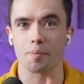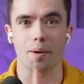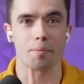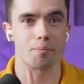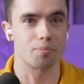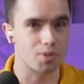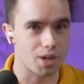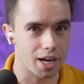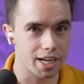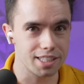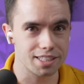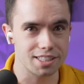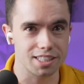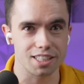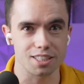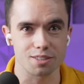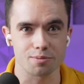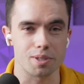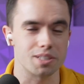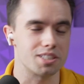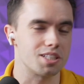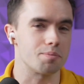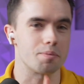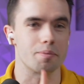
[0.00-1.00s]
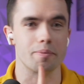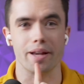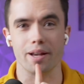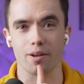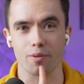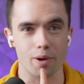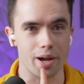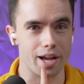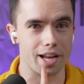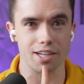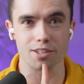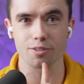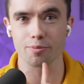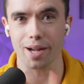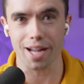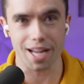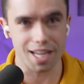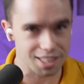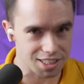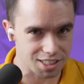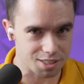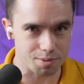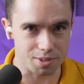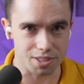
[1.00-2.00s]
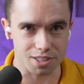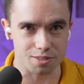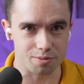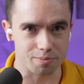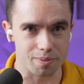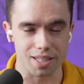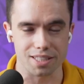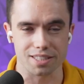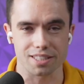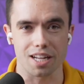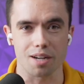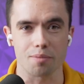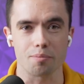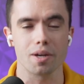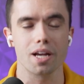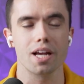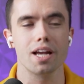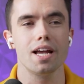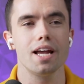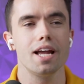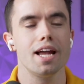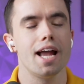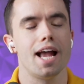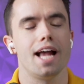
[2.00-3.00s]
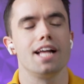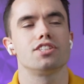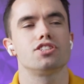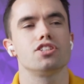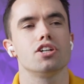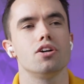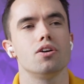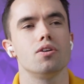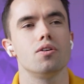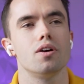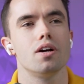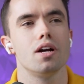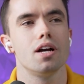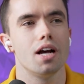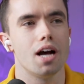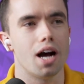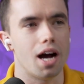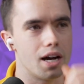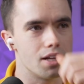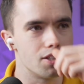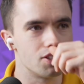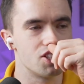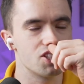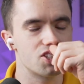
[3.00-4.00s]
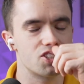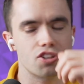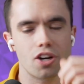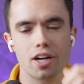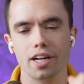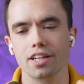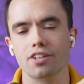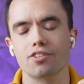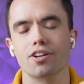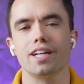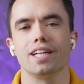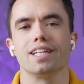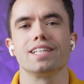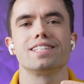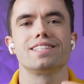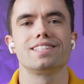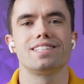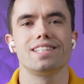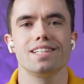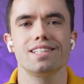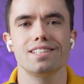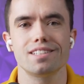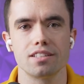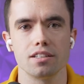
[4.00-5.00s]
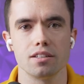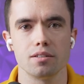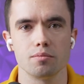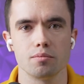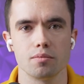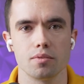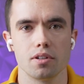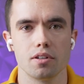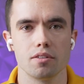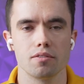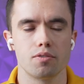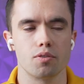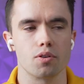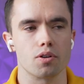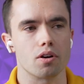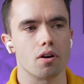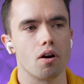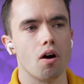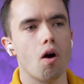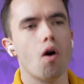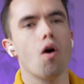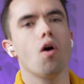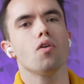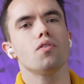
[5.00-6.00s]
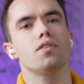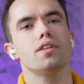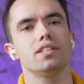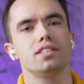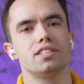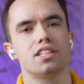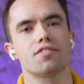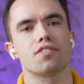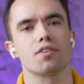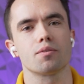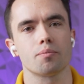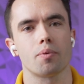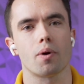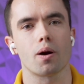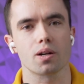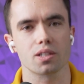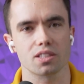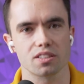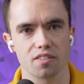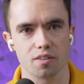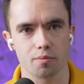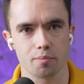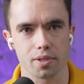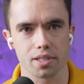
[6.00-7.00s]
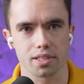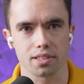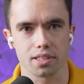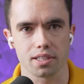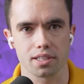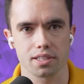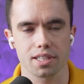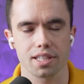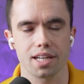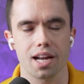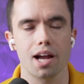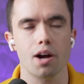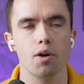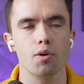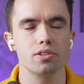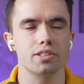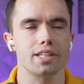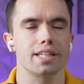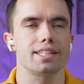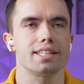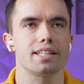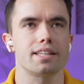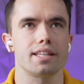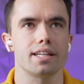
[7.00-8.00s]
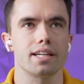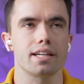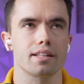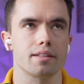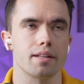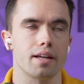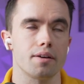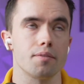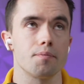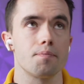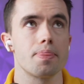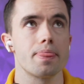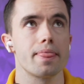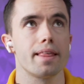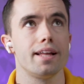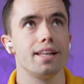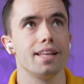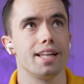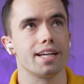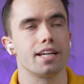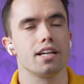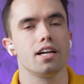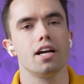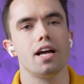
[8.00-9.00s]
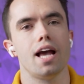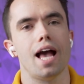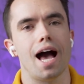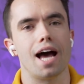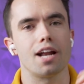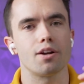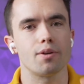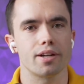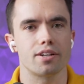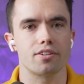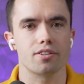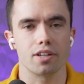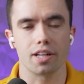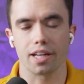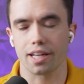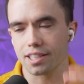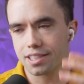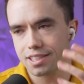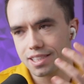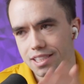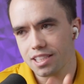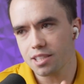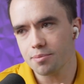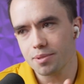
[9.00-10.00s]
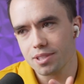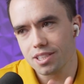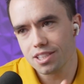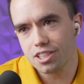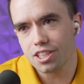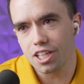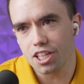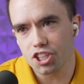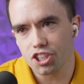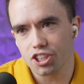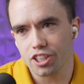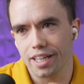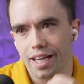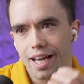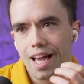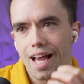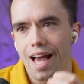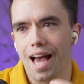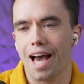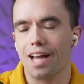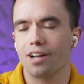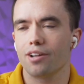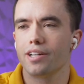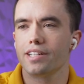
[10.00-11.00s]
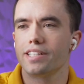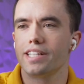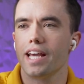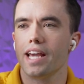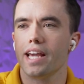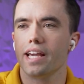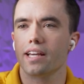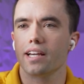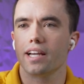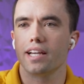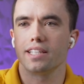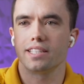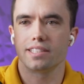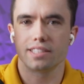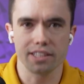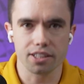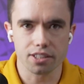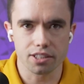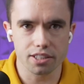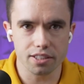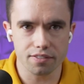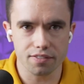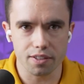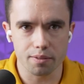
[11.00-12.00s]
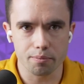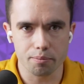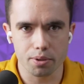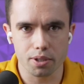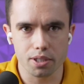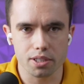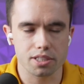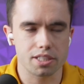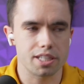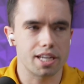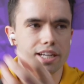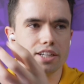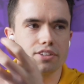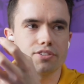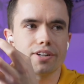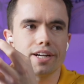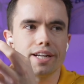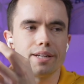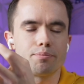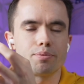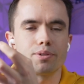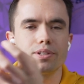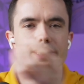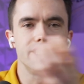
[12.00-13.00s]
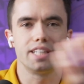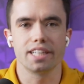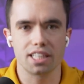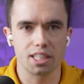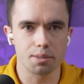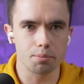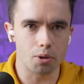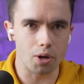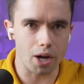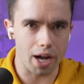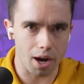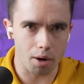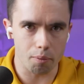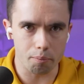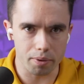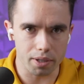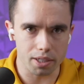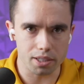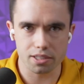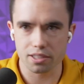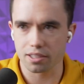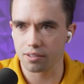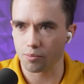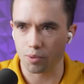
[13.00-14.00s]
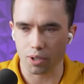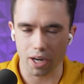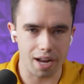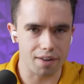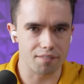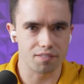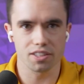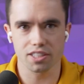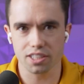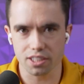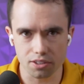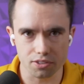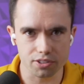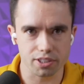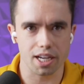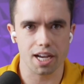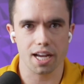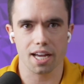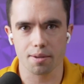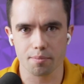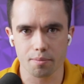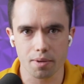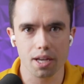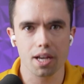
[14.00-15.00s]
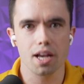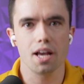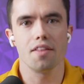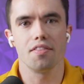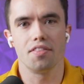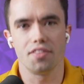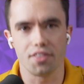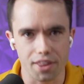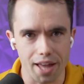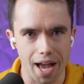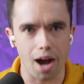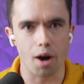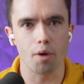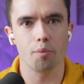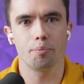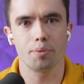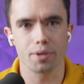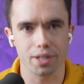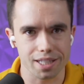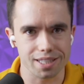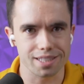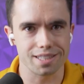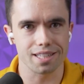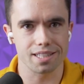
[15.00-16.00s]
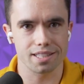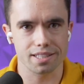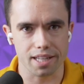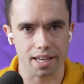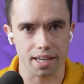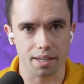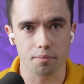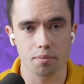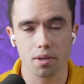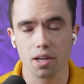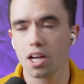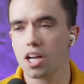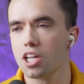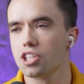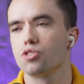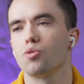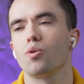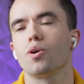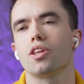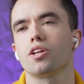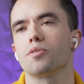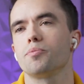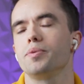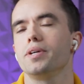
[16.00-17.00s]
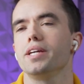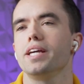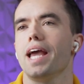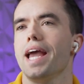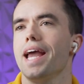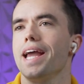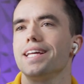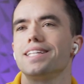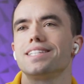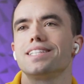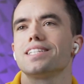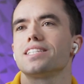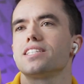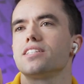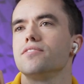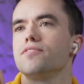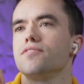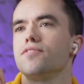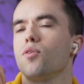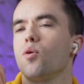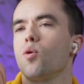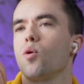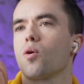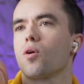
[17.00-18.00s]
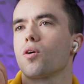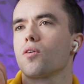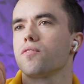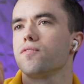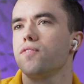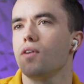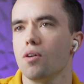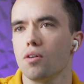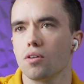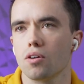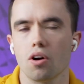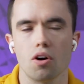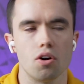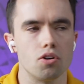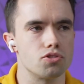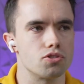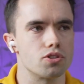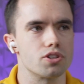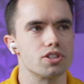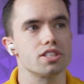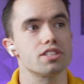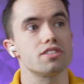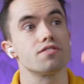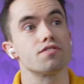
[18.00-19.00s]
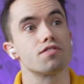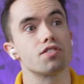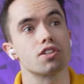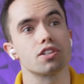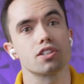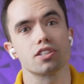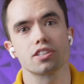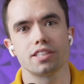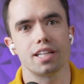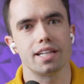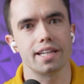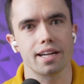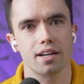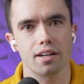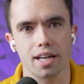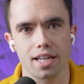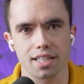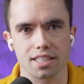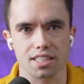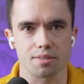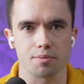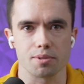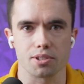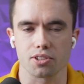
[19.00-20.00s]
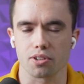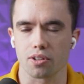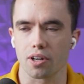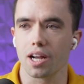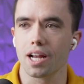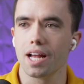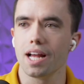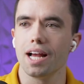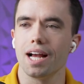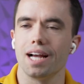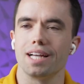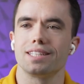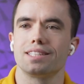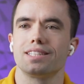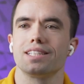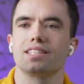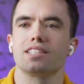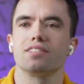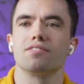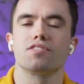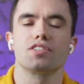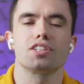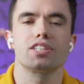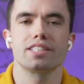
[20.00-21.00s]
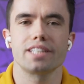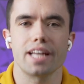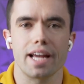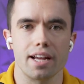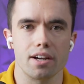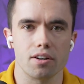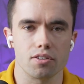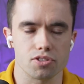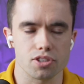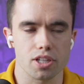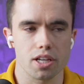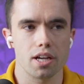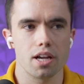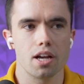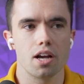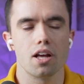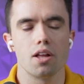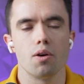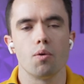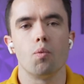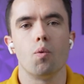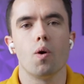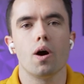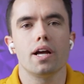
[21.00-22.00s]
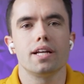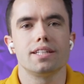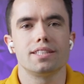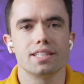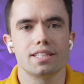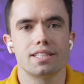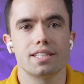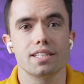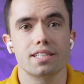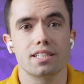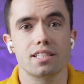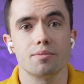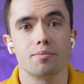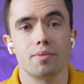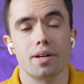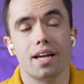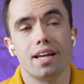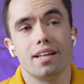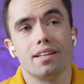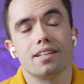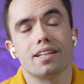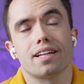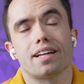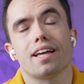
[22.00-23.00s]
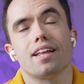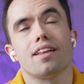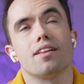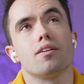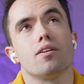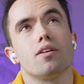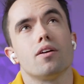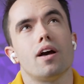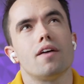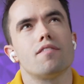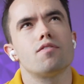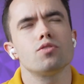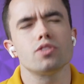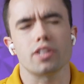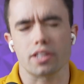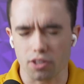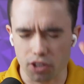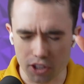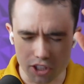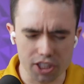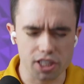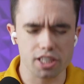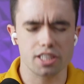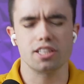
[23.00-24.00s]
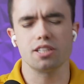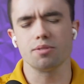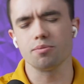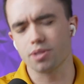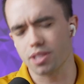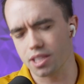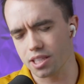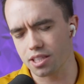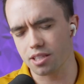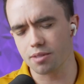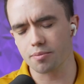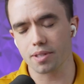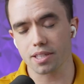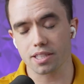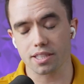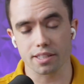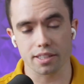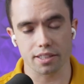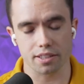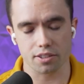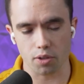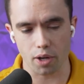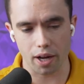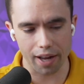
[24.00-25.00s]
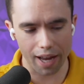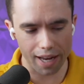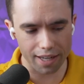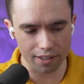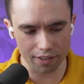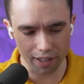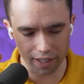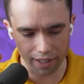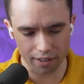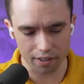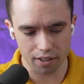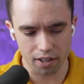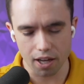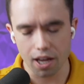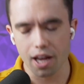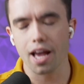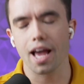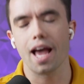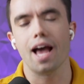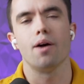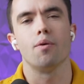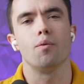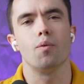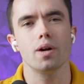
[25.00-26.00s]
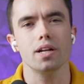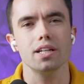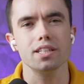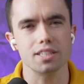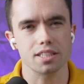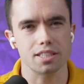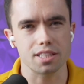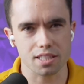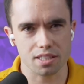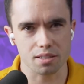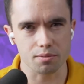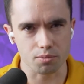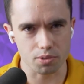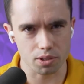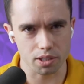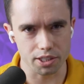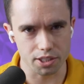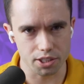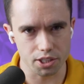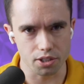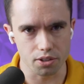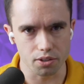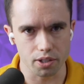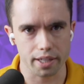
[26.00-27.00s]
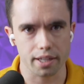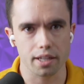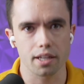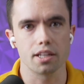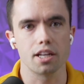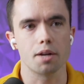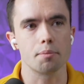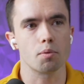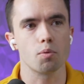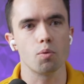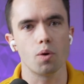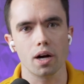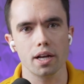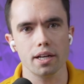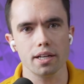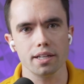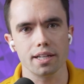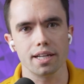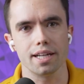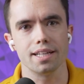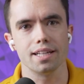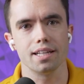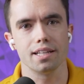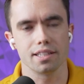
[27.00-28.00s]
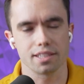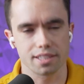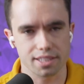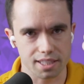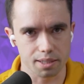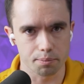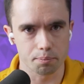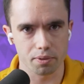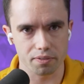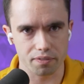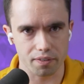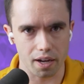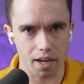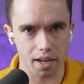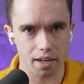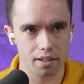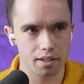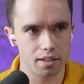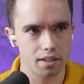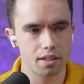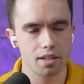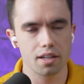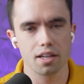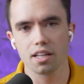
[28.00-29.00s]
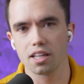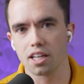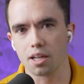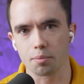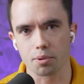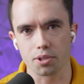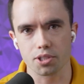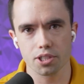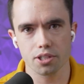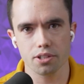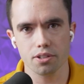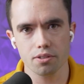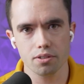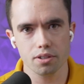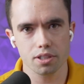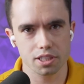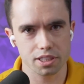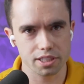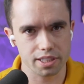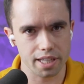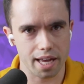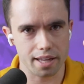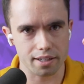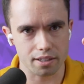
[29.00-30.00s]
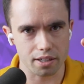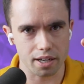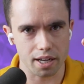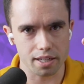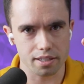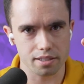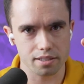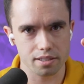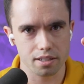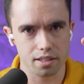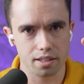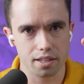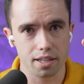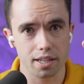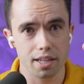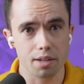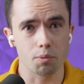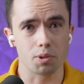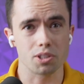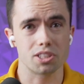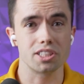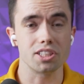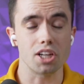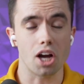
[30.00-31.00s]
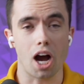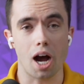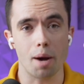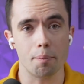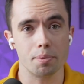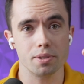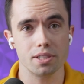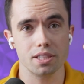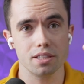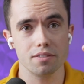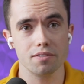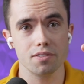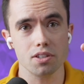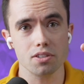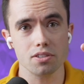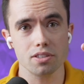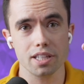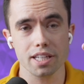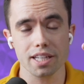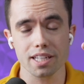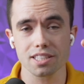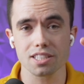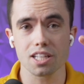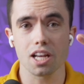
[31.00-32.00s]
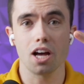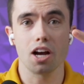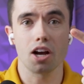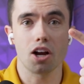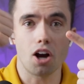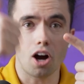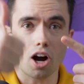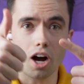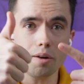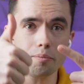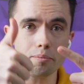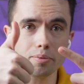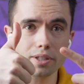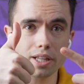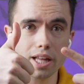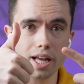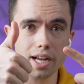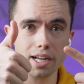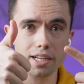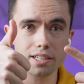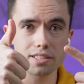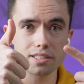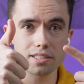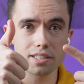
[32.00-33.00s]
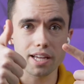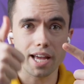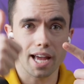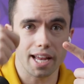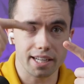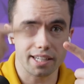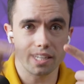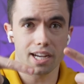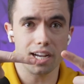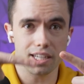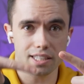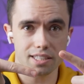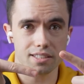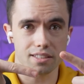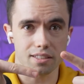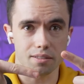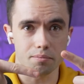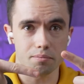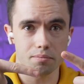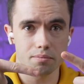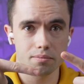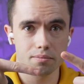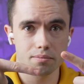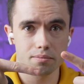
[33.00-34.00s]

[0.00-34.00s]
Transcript: my pricing is messed up and my way I do my estimates is messed up. And so just trying to create a system for all these different parts of a business. And I always like to think about, like, how do like a system is essentially, how do I take a series of inputs and create predictable outputs where every single time the output is the same. So whether it be a system for phone calls or a system for sending out estimates or a system for sales, what is the system? And like everyone's like, oh, system, this. And so I had to like, what does the system really do? Like, number one, simplify. Number two, standardize. What's the opposite of those things? Complex and custom.